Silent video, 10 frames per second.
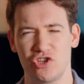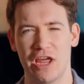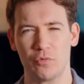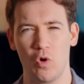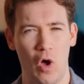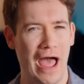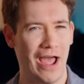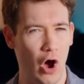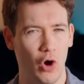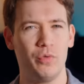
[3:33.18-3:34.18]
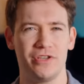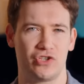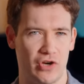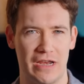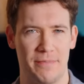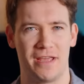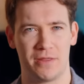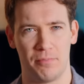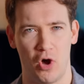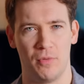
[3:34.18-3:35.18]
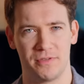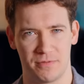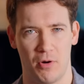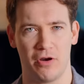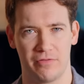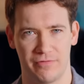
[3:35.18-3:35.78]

general, I always try to make the bulb smart